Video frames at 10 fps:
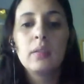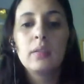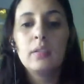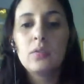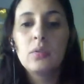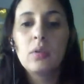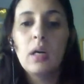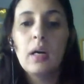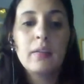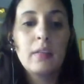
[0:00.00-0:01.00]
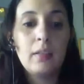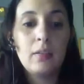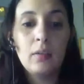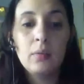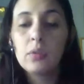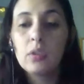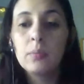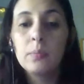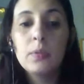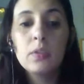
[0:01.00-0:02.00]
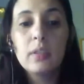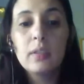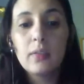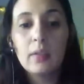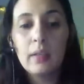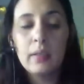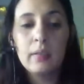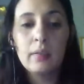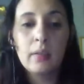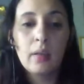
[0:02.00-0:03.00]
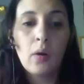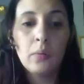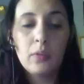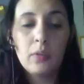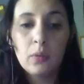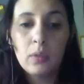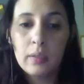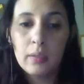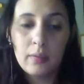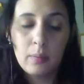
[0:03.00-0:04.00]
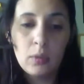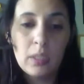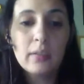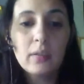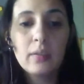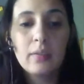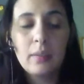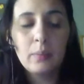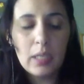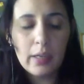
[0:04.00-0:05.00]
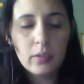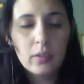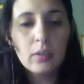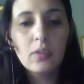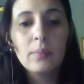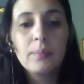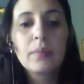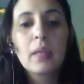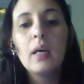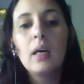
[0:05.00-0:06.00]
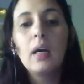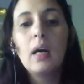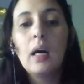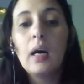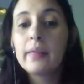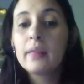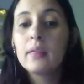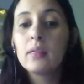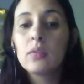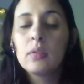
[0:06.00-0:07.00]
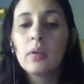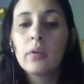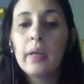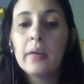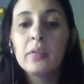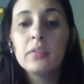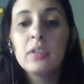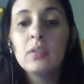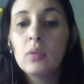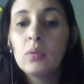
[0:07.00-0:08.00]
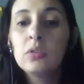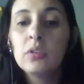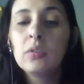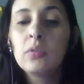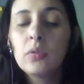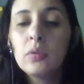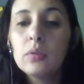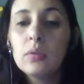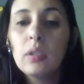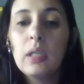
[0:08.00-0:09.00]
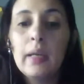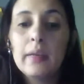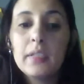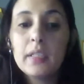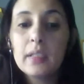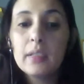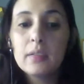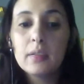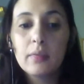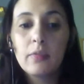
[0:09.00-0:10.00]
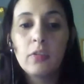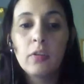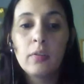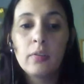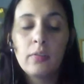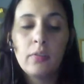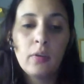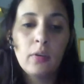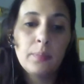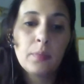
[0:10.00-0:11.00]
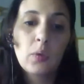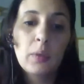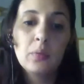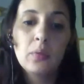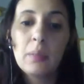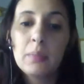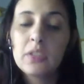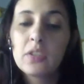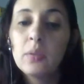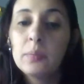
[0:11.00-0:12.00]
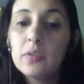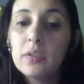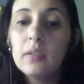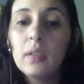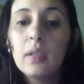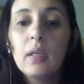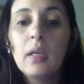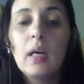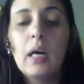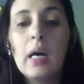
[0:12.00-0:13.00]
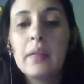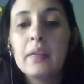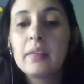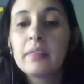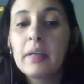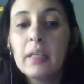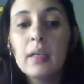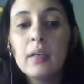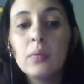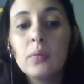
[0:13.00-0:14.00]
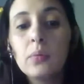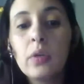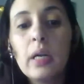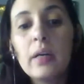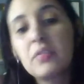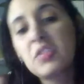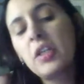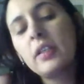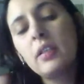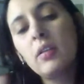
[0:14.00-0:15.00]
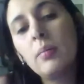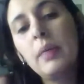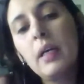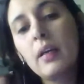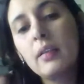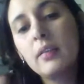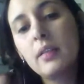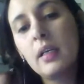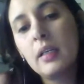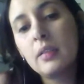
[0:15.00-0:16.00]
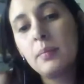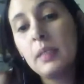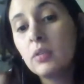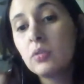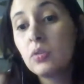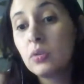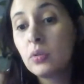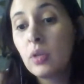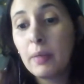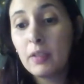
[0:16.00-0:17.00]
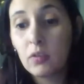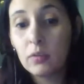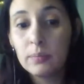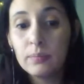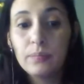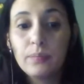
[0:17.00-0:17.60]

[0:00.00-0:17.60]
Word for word: These two had his own computers and own simulators. And on agnostic solution two, like tket for, from quantum computing. And right now we are trying on Braket that belong to Amazon.